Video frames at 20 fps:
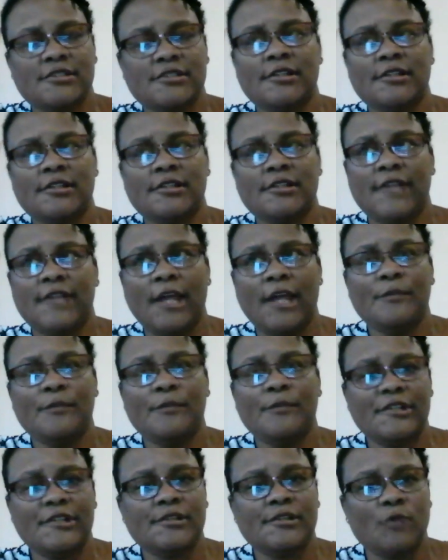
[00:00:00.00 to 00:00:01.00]
and named
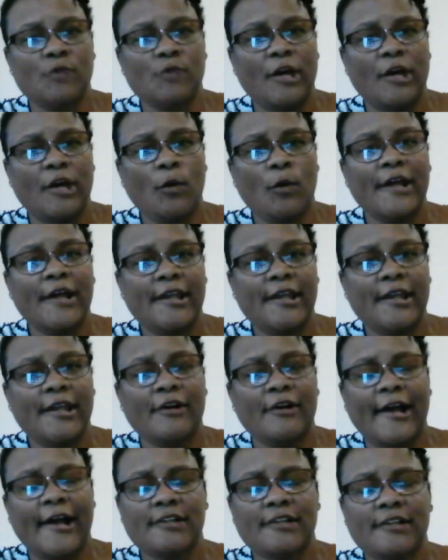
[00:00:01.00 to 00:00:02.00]
it the Ryan White Care
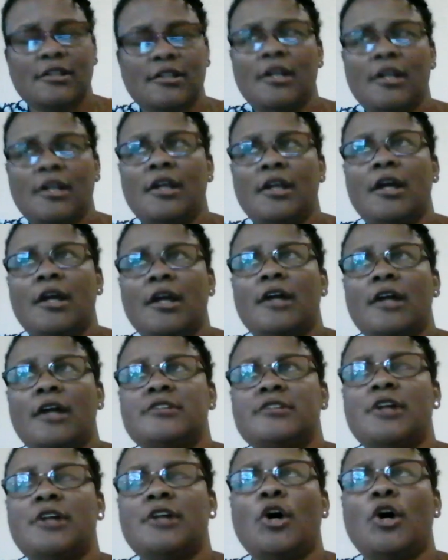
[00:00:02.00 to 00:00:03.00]
Act.
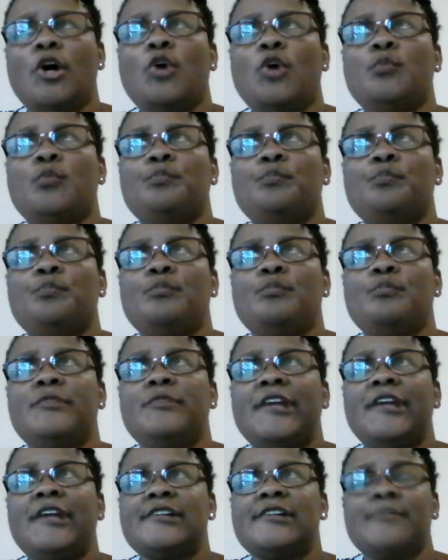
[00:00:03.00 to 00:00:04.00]
So
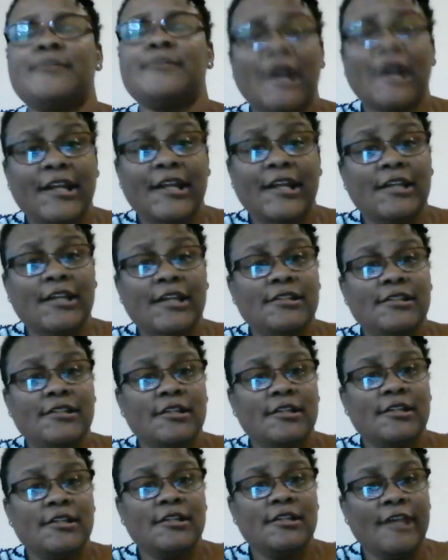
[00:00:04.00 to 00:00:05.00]
there's money
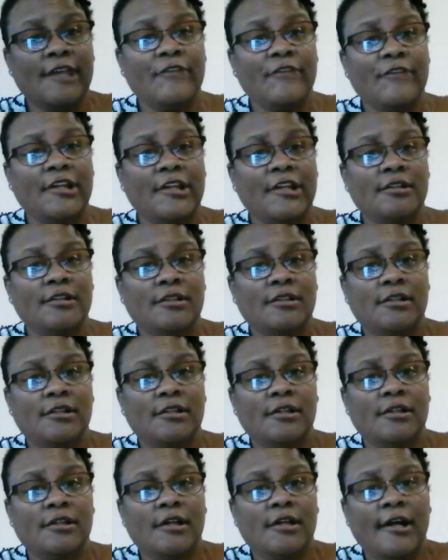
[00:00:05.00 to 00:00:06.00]
given.
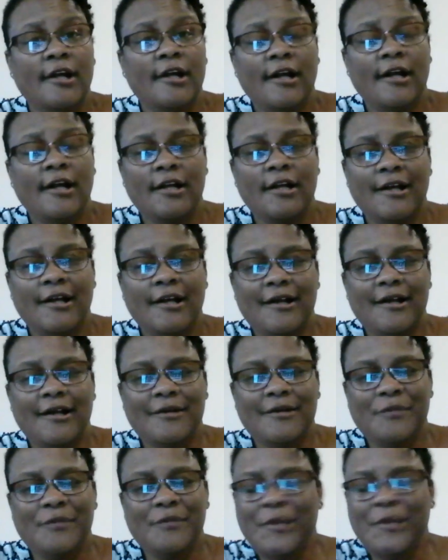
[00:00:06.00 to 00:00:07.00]

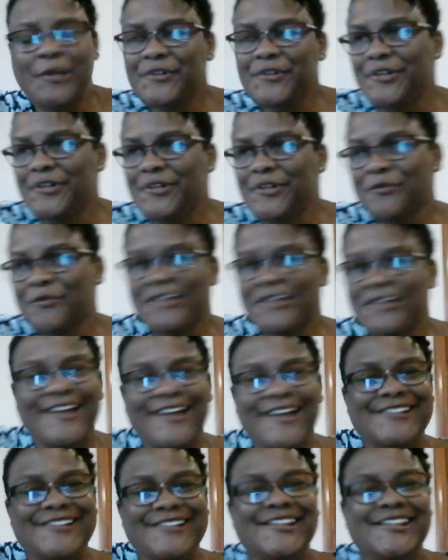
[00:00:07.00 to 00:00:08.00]
People don't
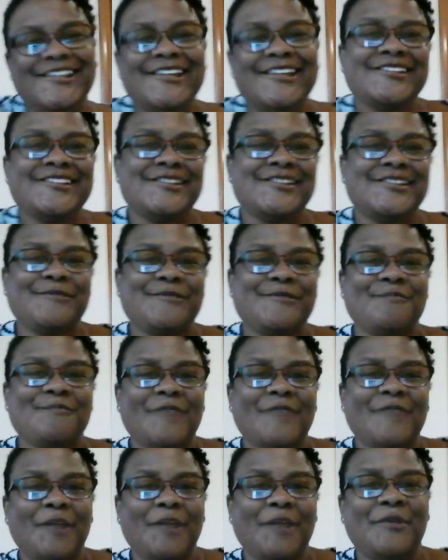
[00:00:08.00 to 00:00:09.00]
realize this,
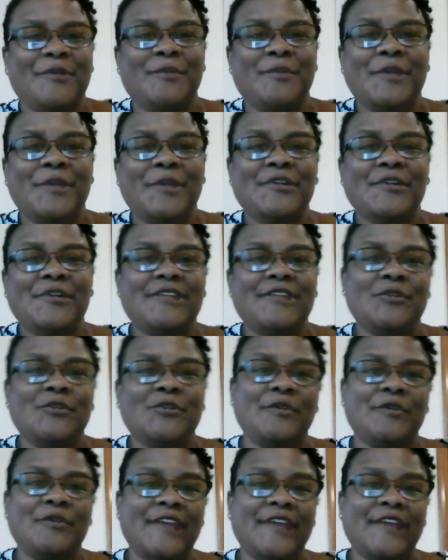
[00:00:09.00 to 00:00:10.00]
but people living
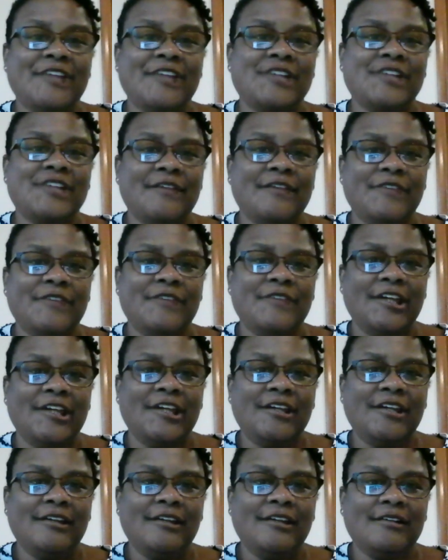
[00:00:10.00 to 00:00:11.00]
with
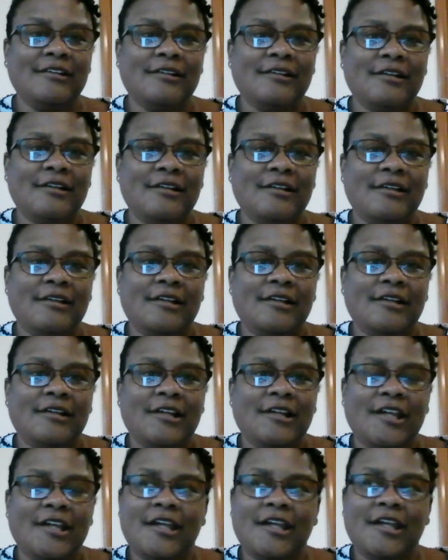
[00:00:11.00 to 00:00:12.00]
HIV,
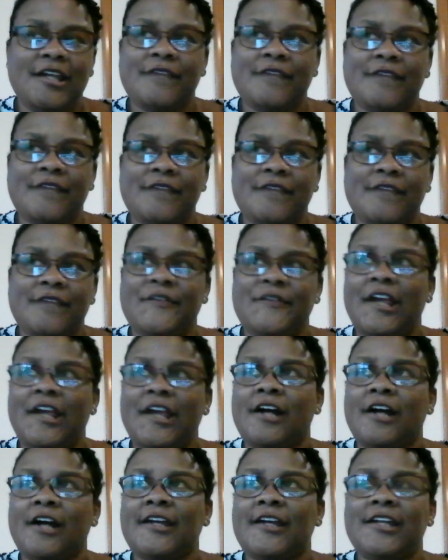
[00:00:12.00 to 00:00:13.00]
if they
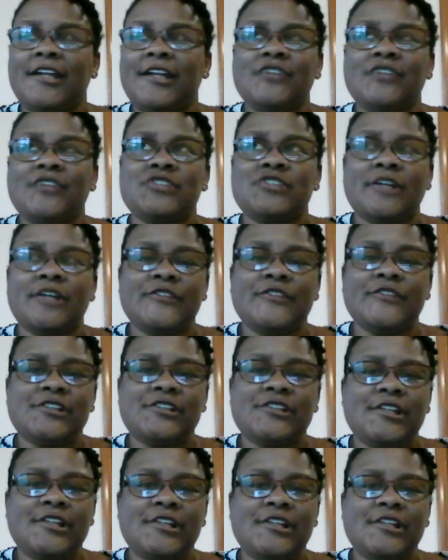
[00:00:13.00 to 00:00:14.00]
are getting
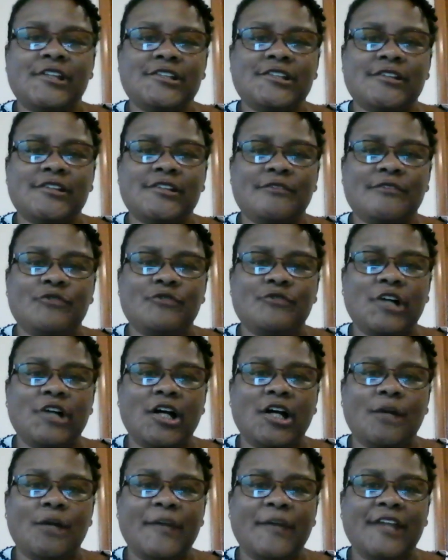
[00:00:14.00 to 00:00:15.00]
services
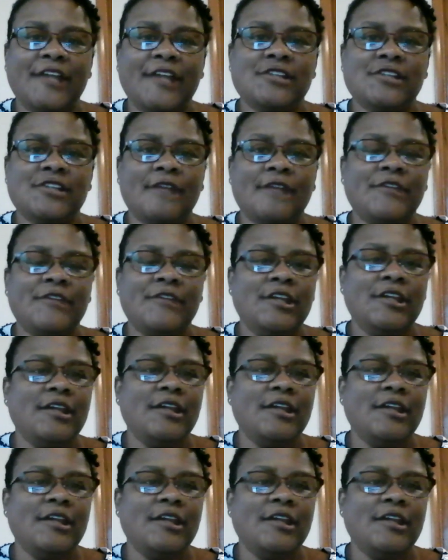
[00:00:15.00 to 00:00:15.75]
from HIV